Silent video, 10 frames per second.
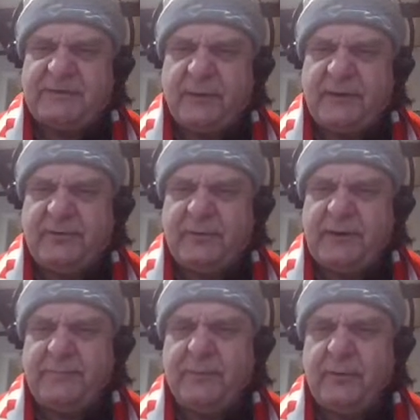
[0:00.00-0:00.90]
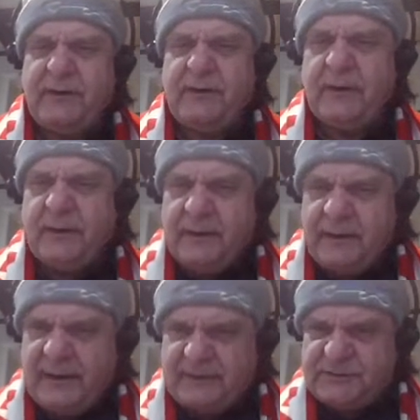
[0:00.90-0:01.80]

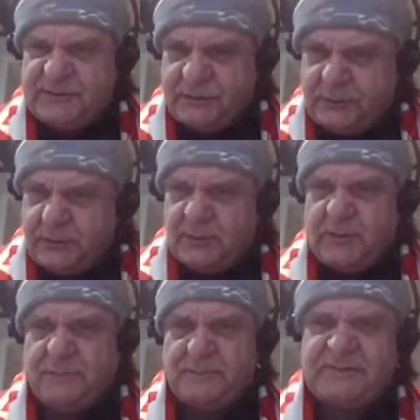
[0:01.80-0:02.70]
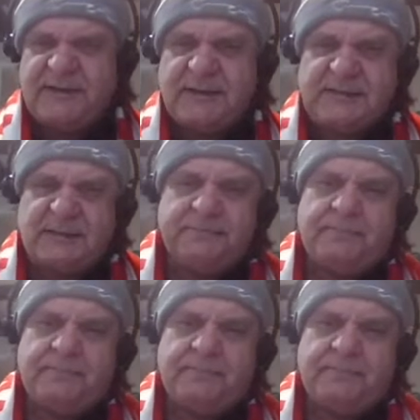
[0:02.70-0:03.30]
23.82%.